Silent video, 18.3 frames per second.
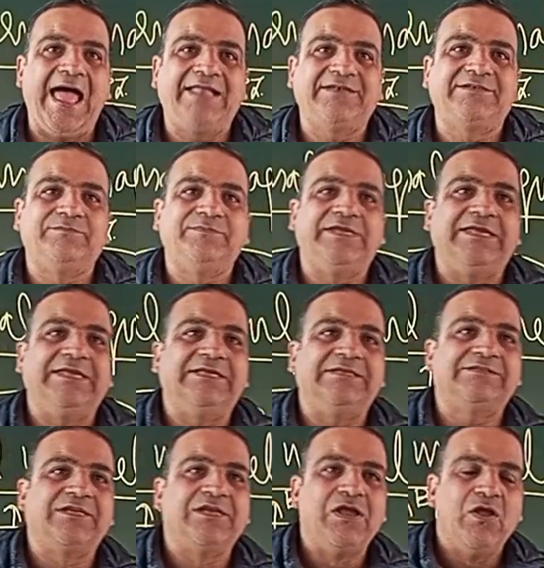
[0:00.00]
atom
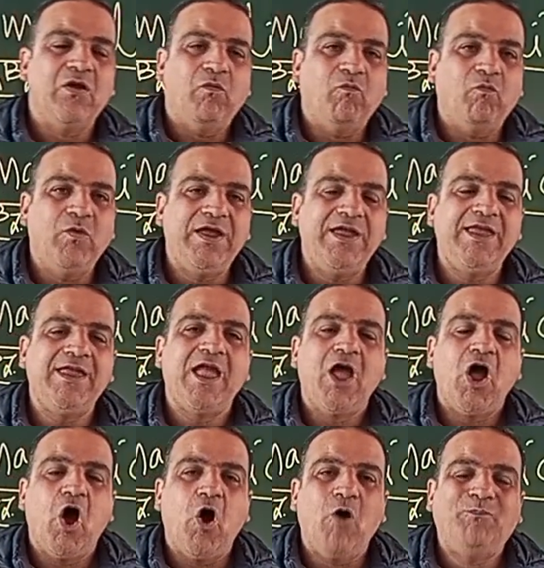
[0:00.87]
is we
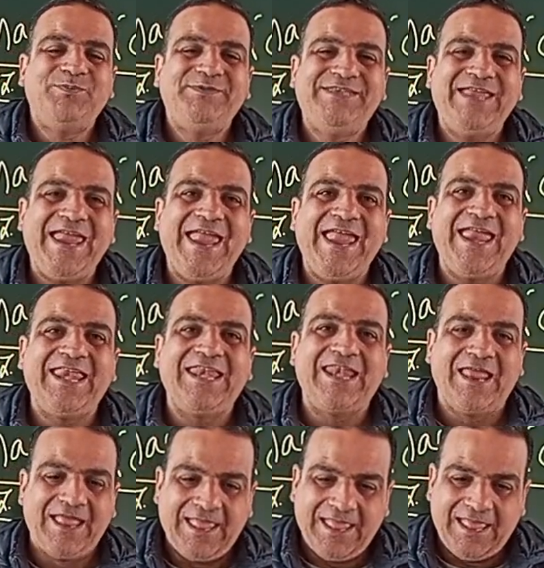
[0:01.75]

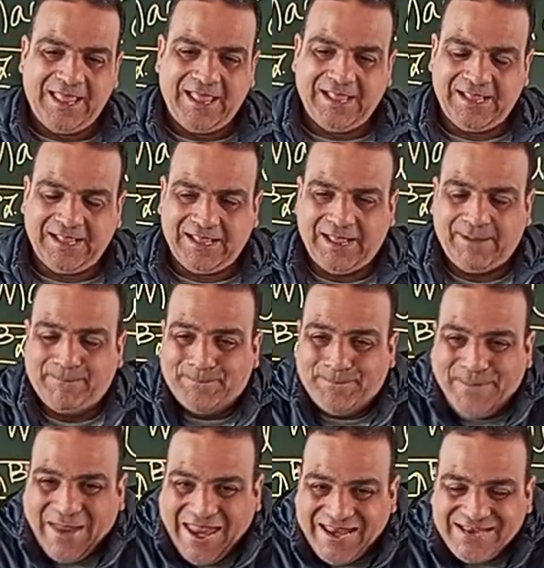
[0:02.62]
obtain
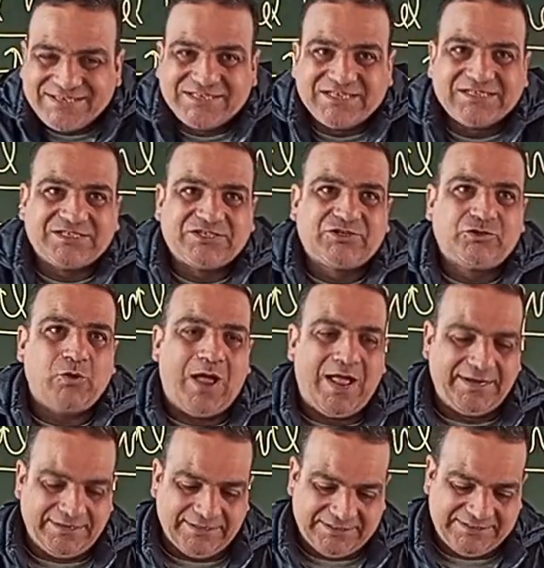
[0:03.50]
a basis to
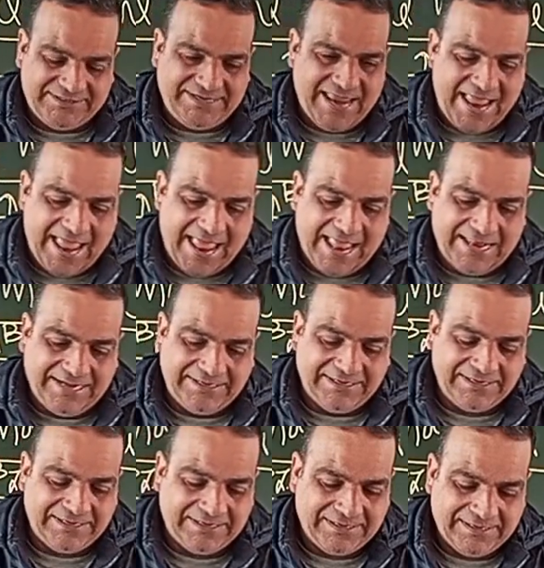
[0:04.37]

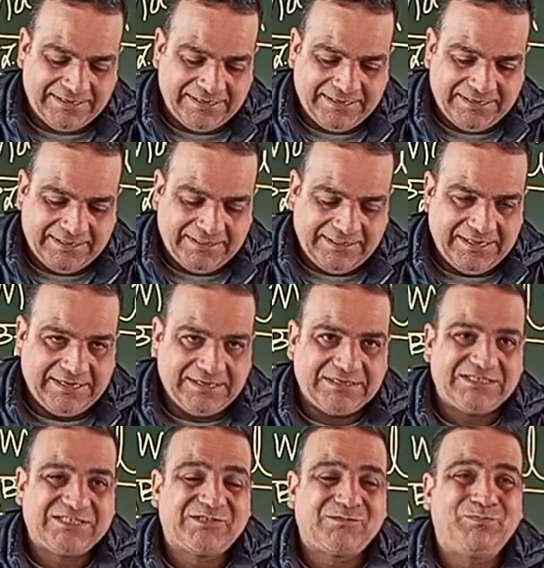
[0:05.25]
understand
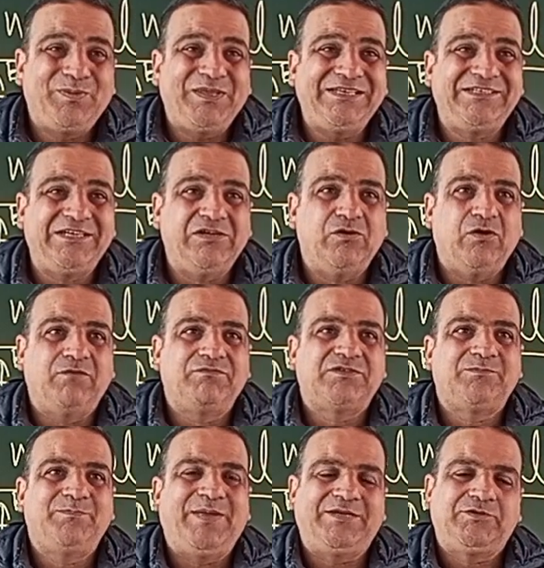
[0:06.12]
the splitting
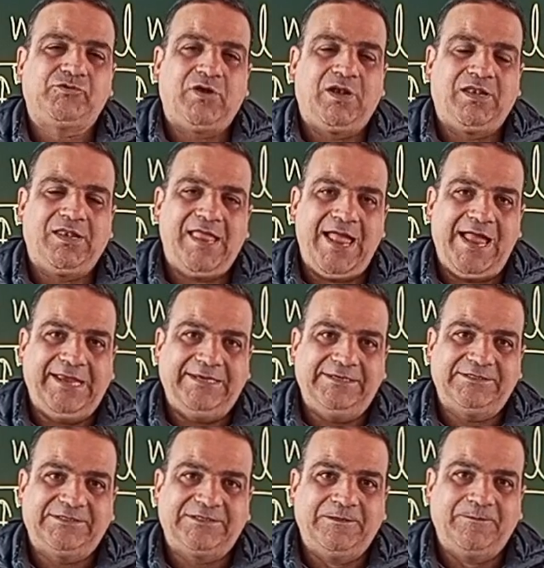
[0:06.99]
of spectral
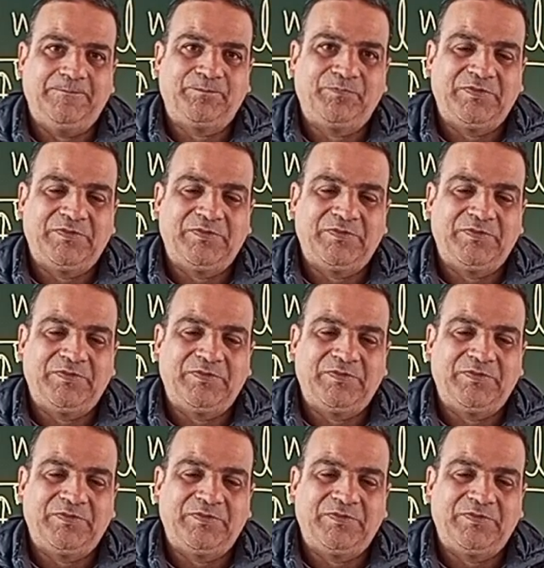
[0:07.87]
lines.